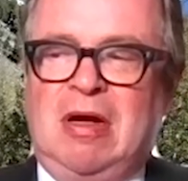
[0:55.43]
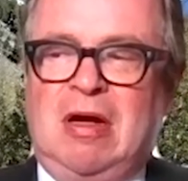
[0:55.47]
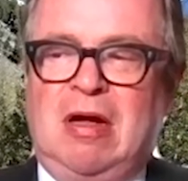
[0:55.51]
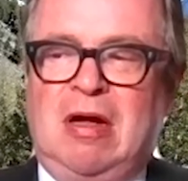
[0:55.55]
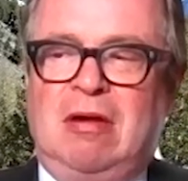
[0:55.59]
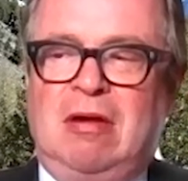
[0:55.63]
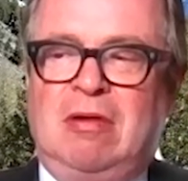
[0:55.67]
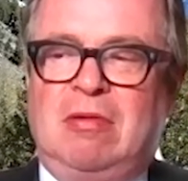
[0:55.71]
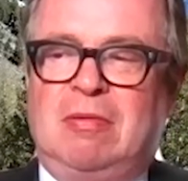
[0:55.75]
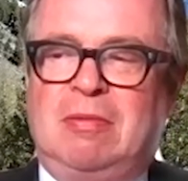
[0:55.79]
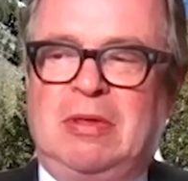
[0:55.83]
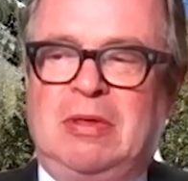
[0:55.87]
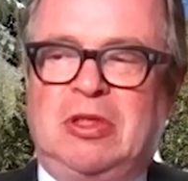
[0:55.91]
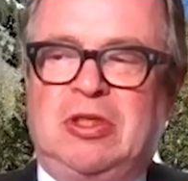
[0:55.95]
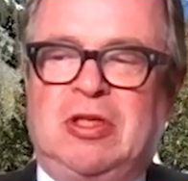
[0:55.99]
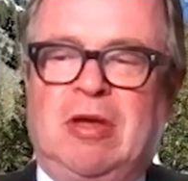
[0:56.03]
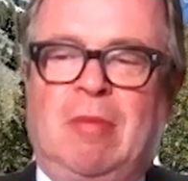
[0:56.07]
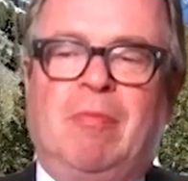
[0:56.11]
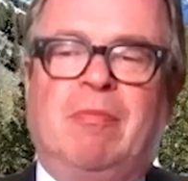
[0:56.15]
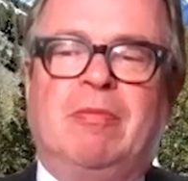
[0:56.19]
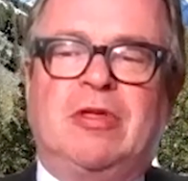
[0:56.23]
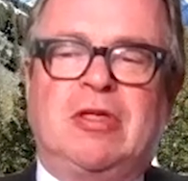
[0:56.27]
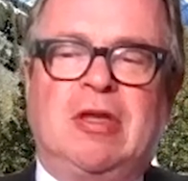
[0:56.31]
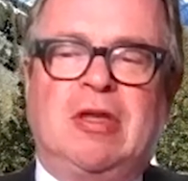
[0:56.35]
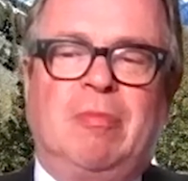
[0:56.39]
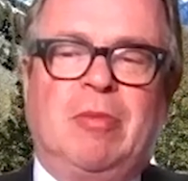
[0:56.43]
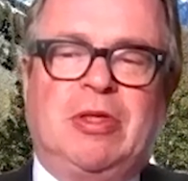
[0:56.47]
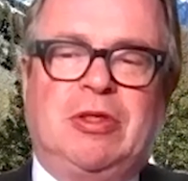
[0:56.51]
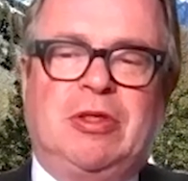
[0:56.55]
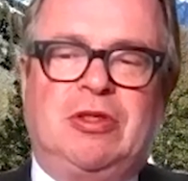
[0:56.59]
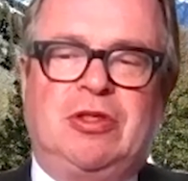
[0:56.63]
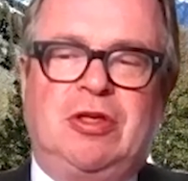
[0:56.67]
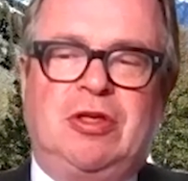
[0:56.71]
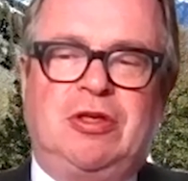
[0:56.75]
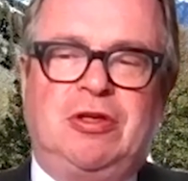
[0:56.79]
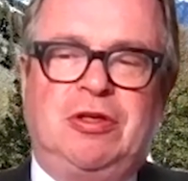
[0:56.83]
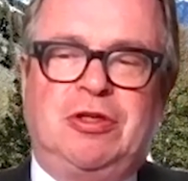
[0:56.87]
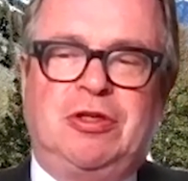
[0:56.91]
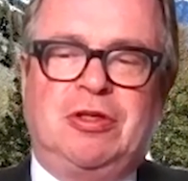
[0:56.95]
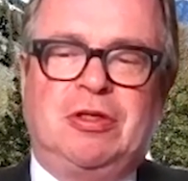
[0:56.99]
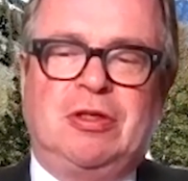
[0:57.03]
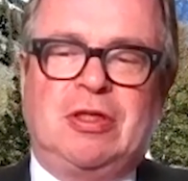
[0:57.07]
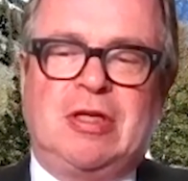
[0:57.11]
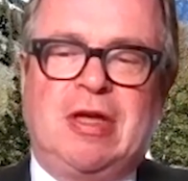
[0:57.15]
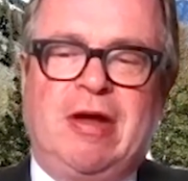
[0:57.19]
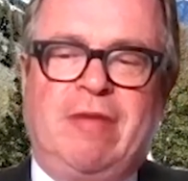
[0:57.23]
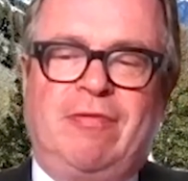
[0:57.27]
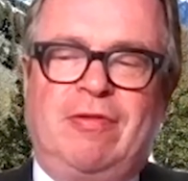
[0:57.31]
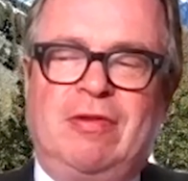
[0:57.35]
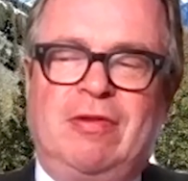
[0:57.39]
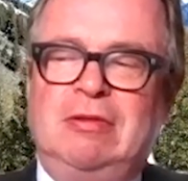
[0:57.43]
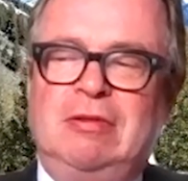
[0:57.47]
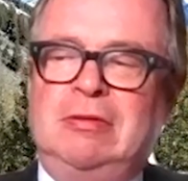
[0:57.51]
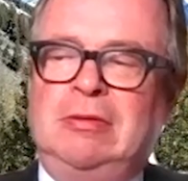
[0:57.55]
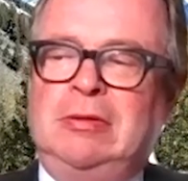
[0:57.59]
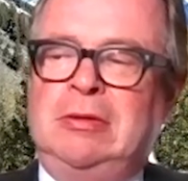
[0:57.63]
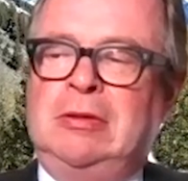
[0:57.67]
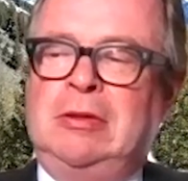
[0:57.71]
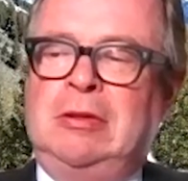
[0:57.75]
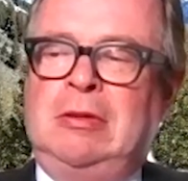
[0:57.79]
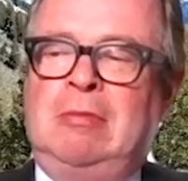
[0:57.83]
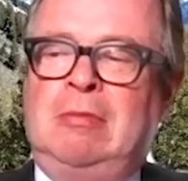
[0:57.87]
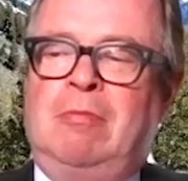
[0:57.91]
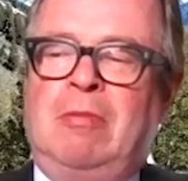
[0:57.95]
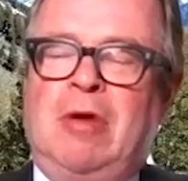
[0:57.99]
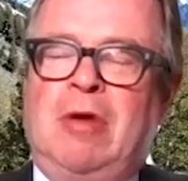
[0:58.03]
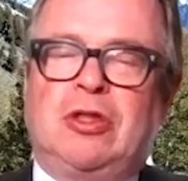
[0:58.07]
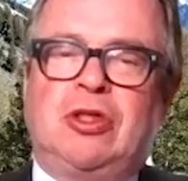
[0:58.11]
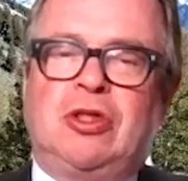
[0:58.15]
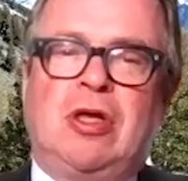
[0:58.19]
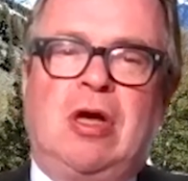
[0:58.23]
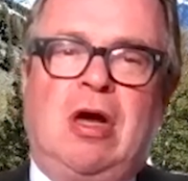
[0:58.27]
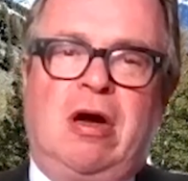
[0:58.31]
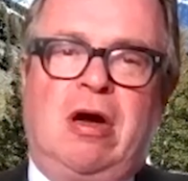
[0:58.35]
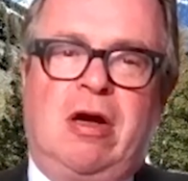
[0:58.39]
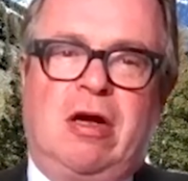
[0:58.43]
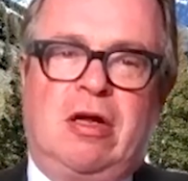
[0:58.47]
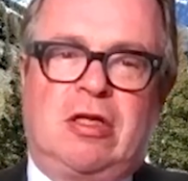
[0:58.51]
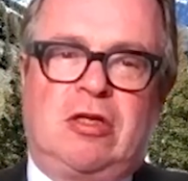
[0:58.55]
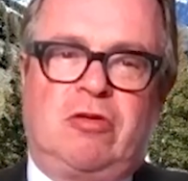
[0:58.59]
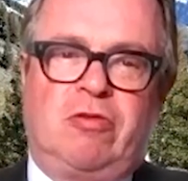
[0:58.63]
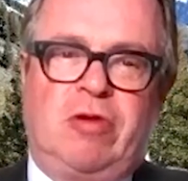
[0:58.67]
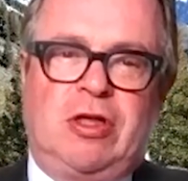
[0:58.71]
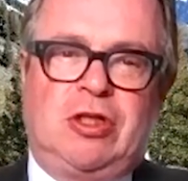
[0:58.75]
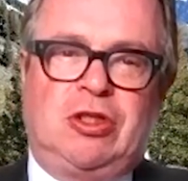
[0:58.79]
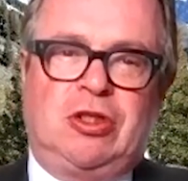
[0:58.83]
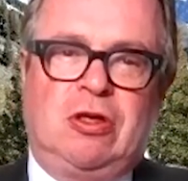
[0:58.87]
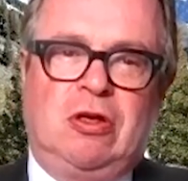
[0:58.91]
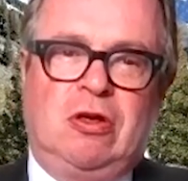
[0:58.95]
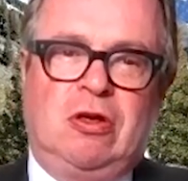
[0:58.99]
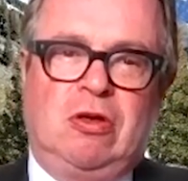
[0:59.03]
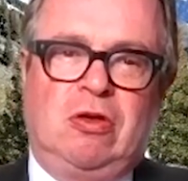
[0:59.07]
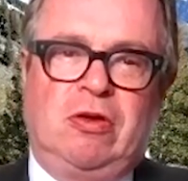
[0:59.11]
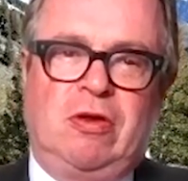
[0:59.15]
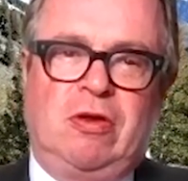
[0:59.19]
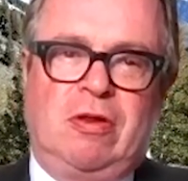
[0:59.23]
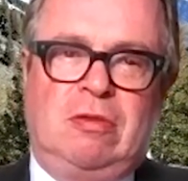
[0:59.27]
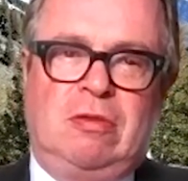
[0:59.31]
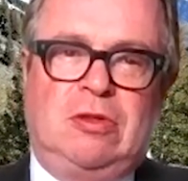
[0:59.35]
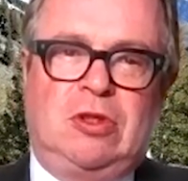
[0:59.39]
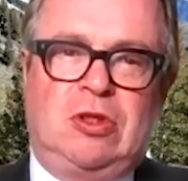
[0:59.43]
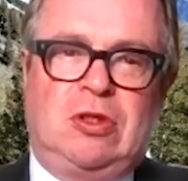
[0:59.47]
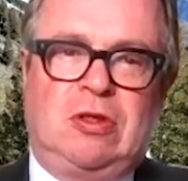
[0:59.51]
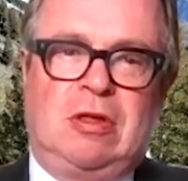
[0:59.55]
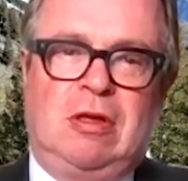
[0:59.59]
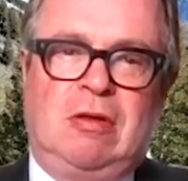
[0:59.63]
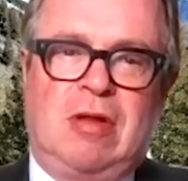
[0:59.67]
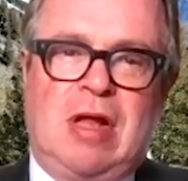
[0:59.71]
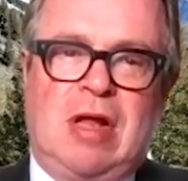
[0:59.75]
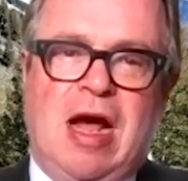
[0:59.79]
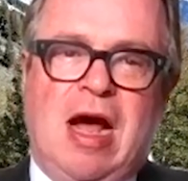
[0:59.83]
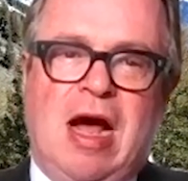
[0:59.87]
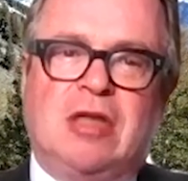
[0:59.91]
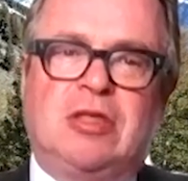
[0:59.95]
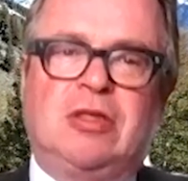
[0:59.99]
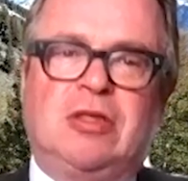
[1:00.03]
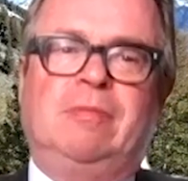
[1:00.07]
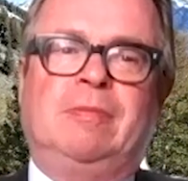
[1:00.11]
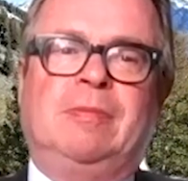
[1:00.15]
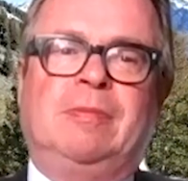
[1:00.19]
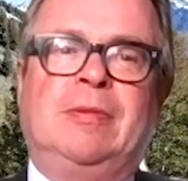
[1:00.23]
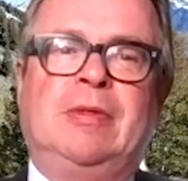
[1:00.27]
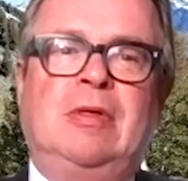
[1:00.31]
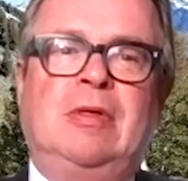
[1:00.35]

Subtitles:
and some institutions have much higher thresholds than that.